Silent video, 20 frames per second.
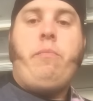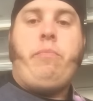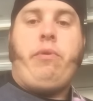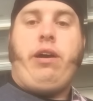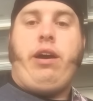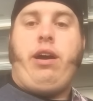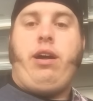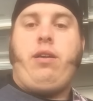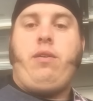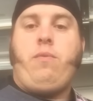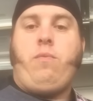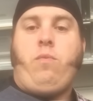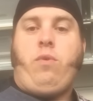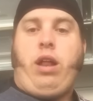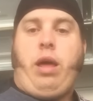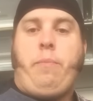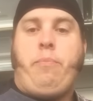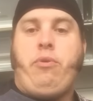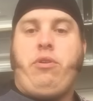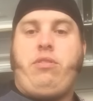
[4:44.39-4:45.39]
but
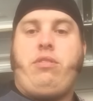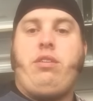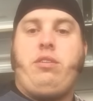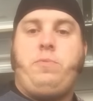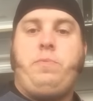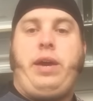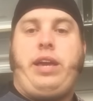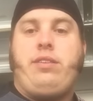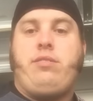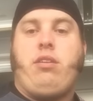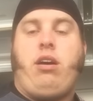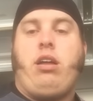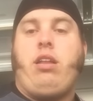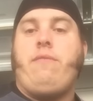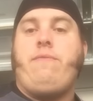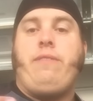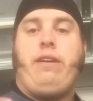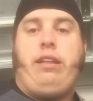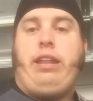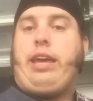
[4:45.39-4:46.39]
when I put this bass on,
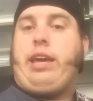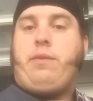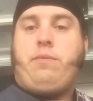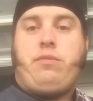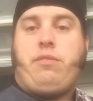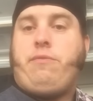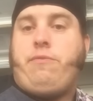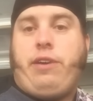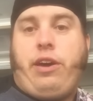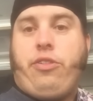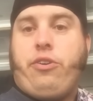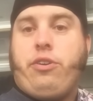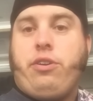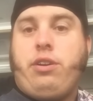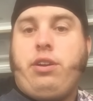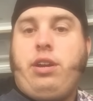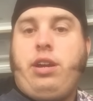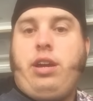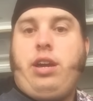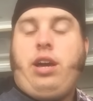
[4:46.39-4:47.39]
it felt like it was a feather
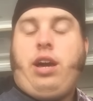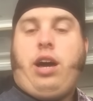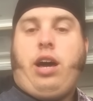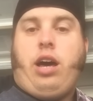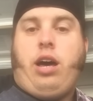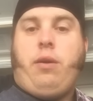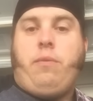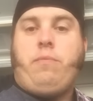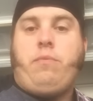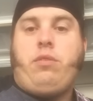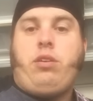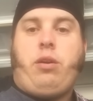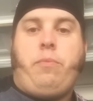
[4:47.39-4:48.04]
um,